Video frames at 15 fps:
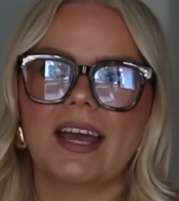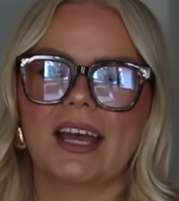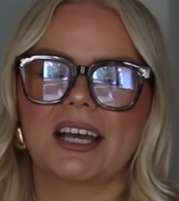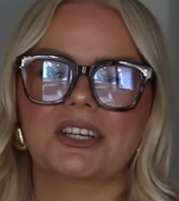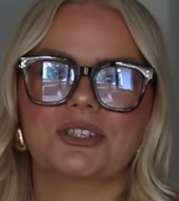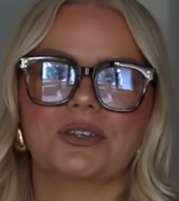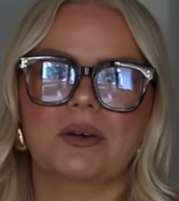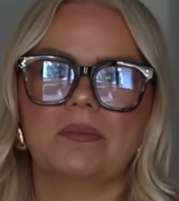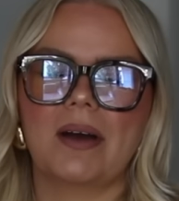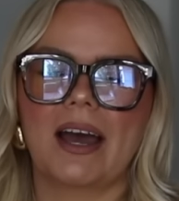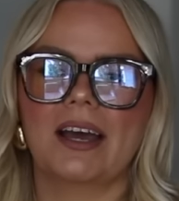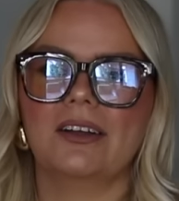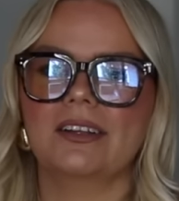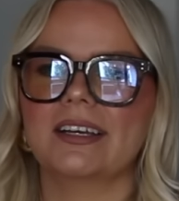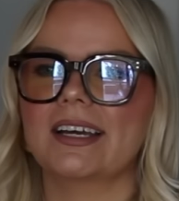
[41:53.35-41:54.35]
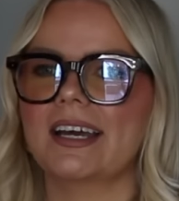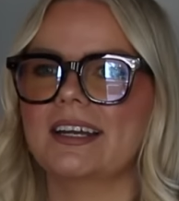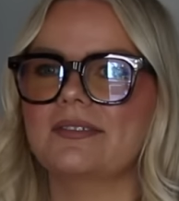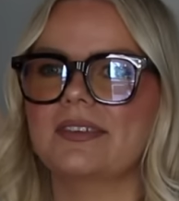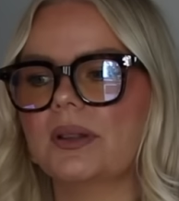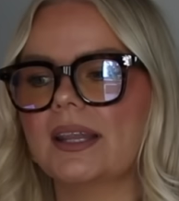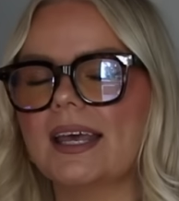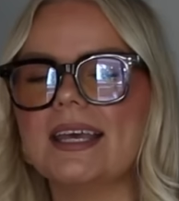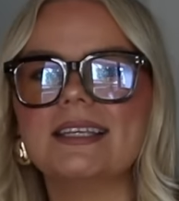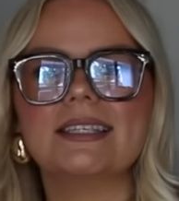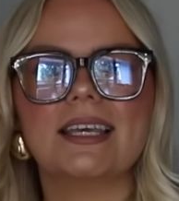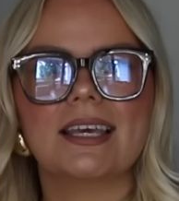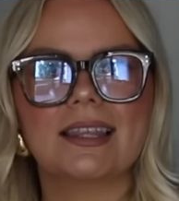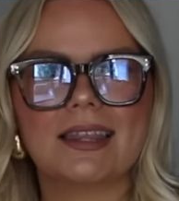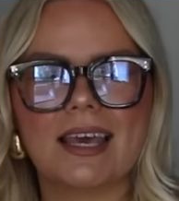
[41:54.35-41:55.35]
that extra mile and kind of
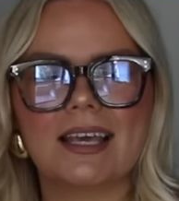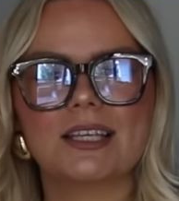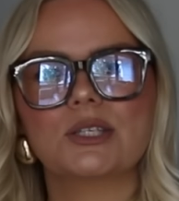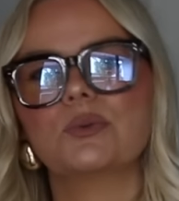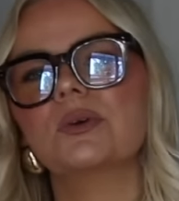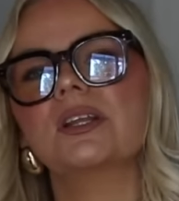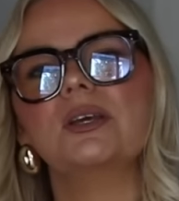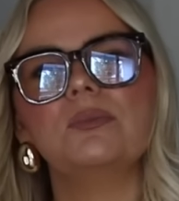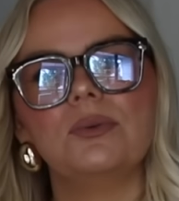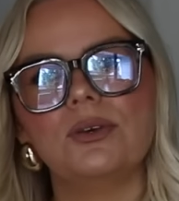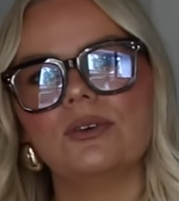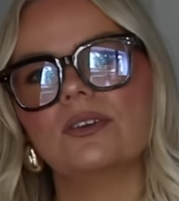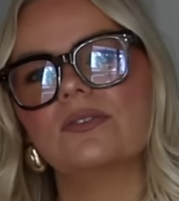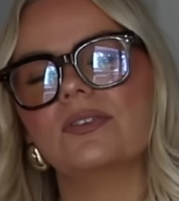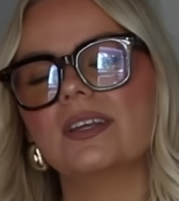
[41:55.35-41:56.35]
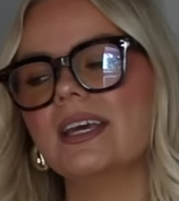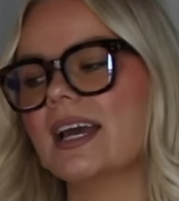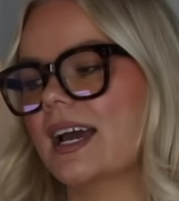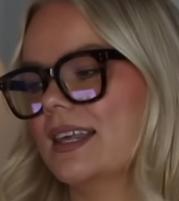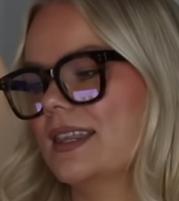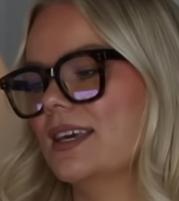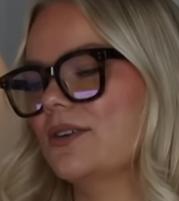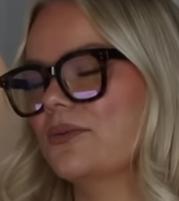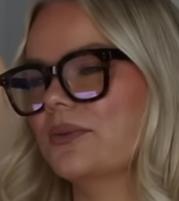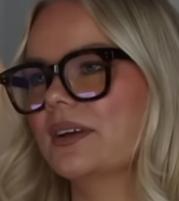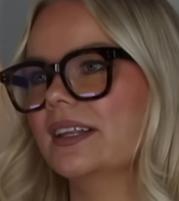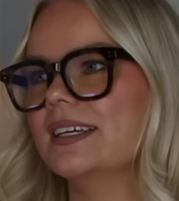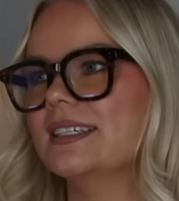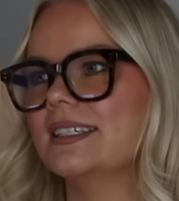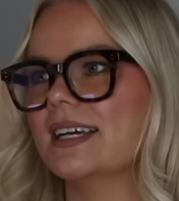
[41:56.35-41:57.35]
placing things really beautifully, I think
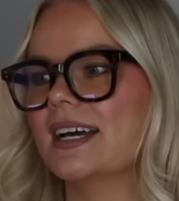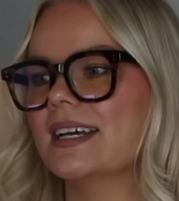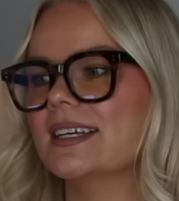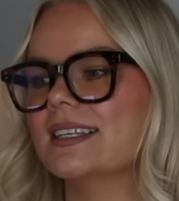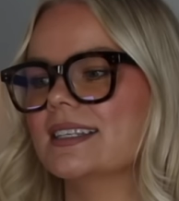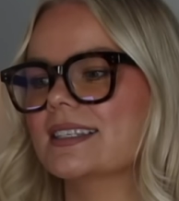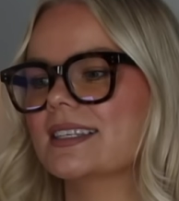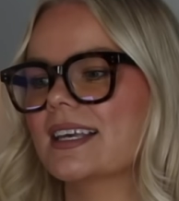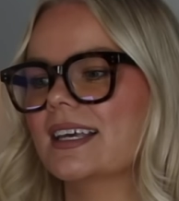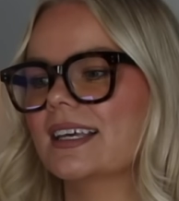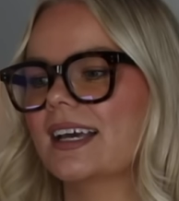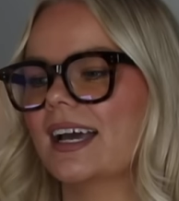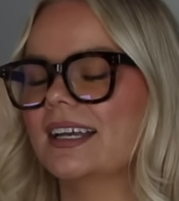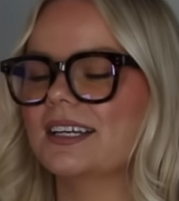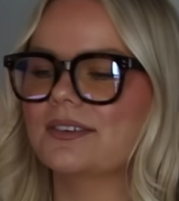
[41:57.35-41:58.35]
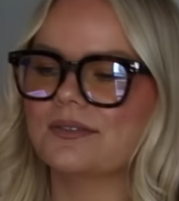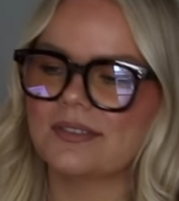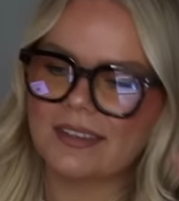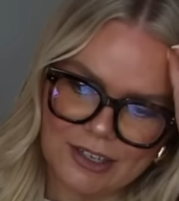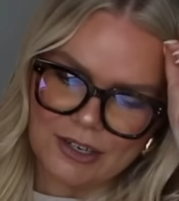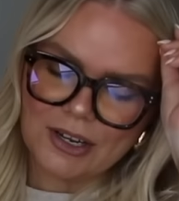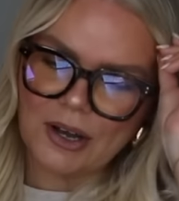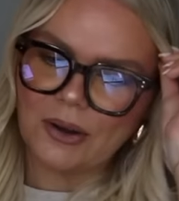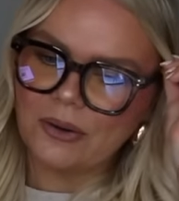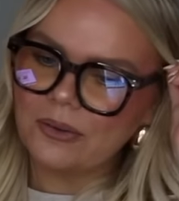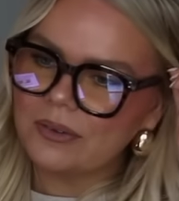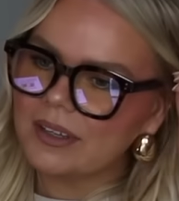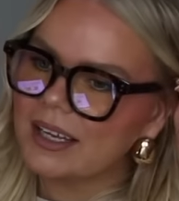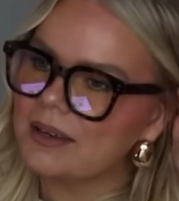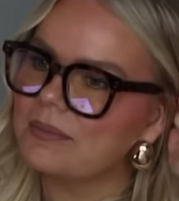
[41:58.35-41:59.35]
really does kind of, you
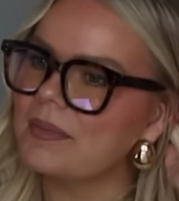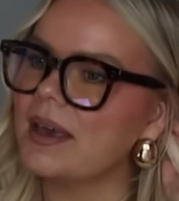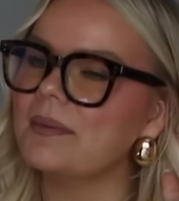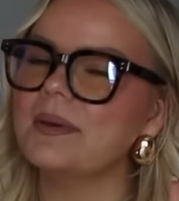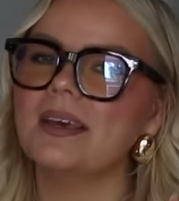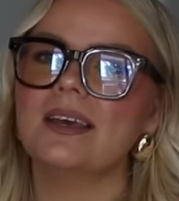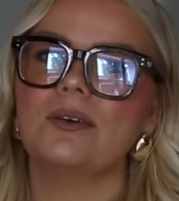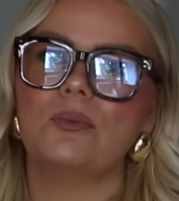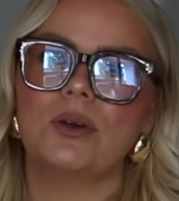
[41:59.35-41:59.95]
know, like maybe